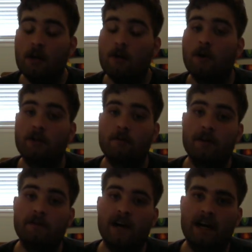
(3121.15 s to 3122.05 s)
Whether it
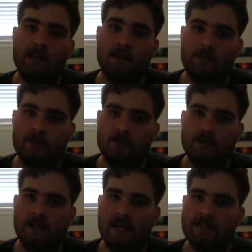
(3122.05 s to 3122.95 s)
be via the original
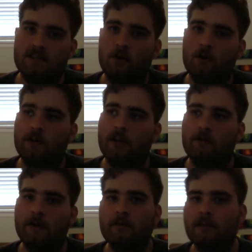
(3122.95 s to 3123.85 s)
DS or the
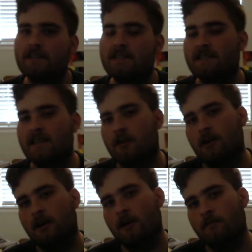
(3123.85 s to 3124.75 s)
re-releases that
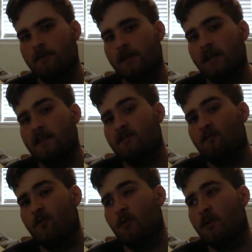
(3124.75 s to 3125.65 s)
are on
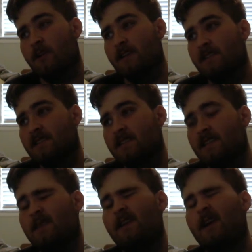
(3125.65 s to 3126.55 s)
PS4 and
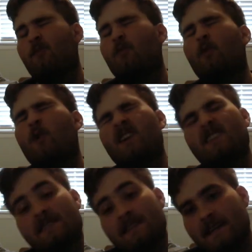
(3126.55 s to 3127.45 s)
Steam, and I want
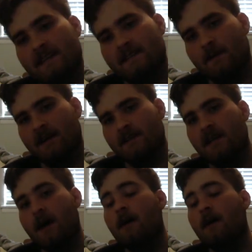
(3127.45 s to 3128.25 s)
to say Xbox.